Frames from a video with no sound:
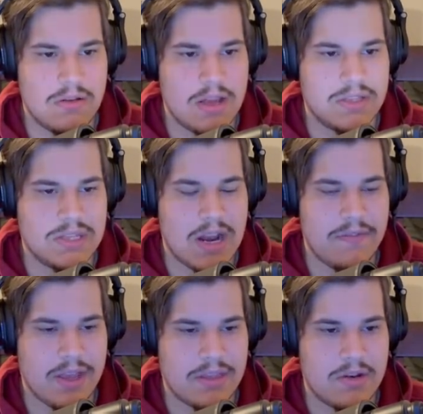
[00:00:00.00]
instead of
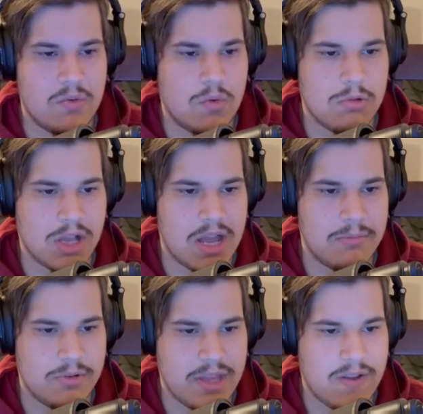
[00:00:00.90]
like the normal
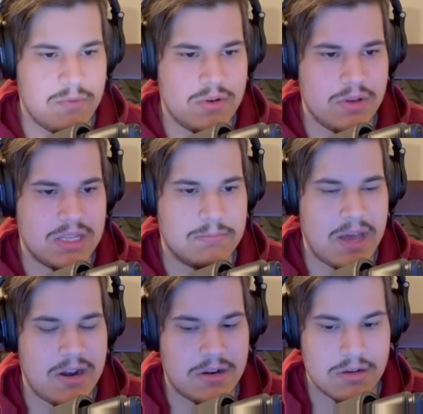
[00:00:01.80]
combo that I've been doing is better.